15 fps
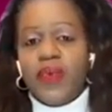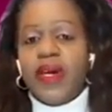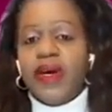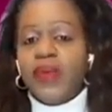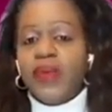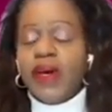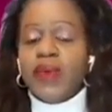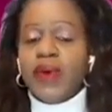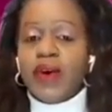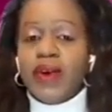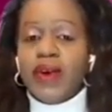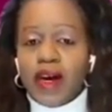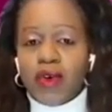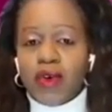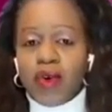We're
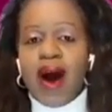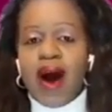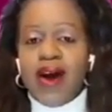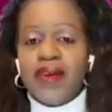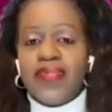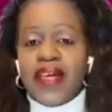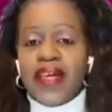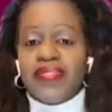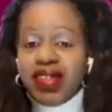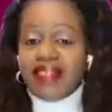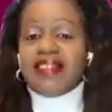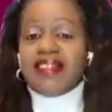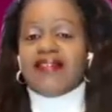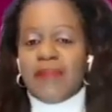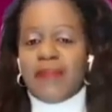gonna go out there.
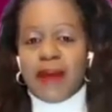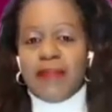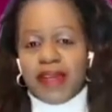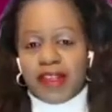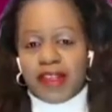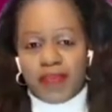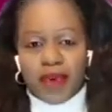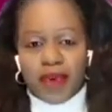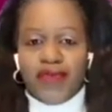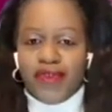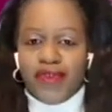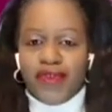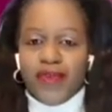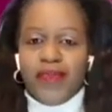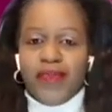This is my bit,
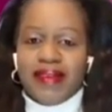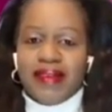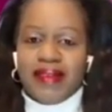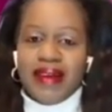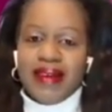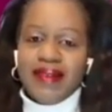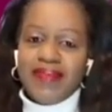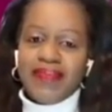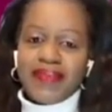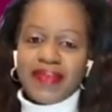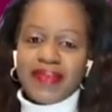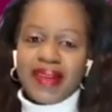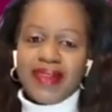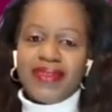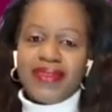Prof. Du Plessis,
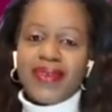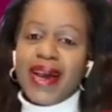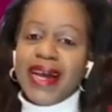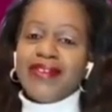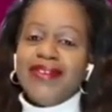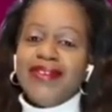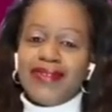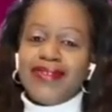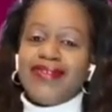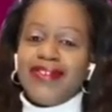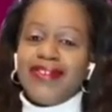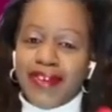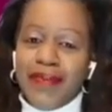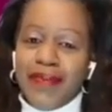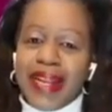to get onto
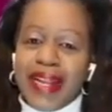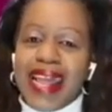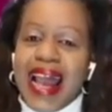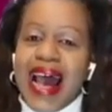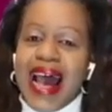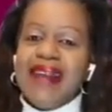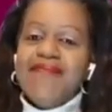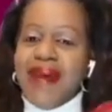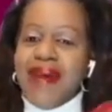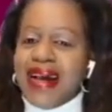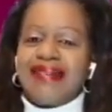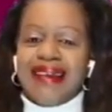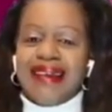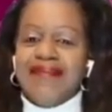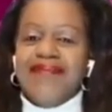social media and
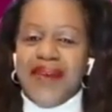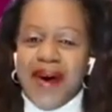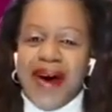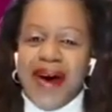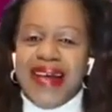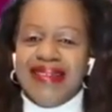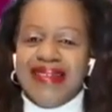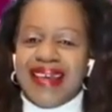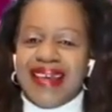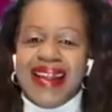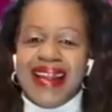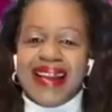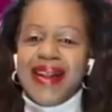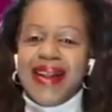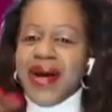make some noise
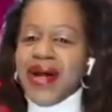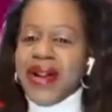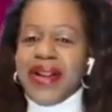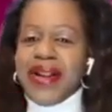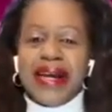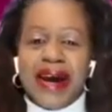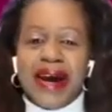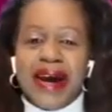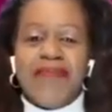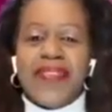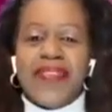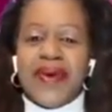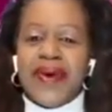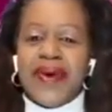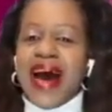and link up
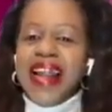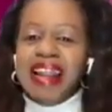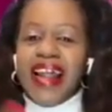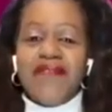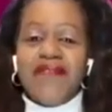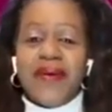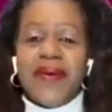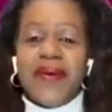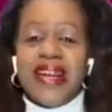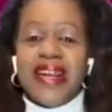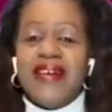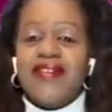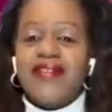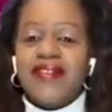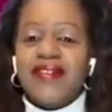with you and everyone
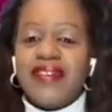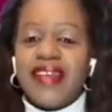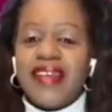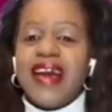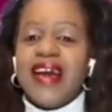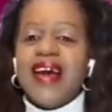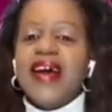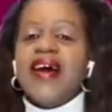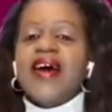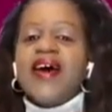else to say,